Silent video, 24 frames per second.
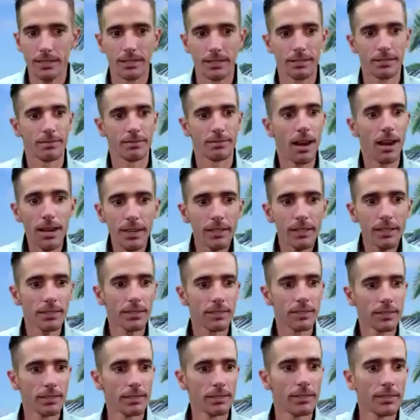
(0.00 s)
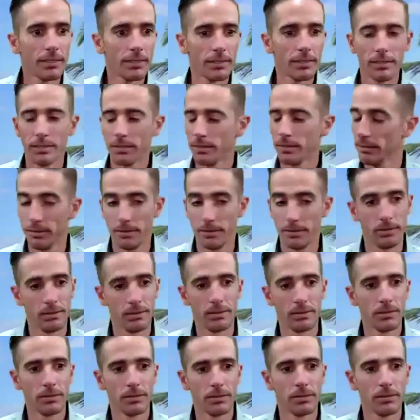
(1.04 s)
You have to listen to your
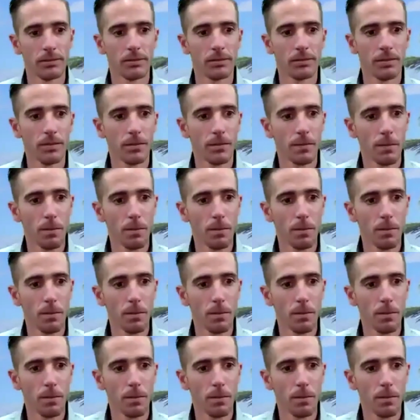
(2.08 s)
client, and if they